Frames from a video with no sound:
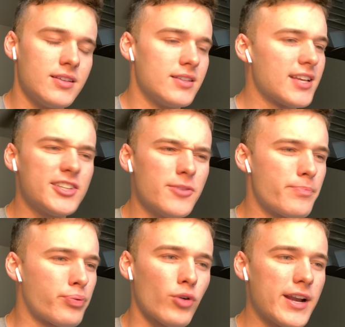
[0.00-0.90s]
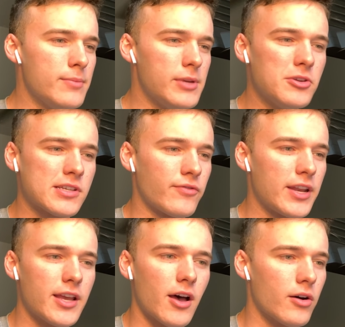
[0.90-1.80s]
Such a pretty music
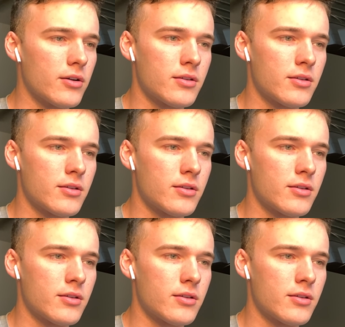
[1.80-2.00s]
video.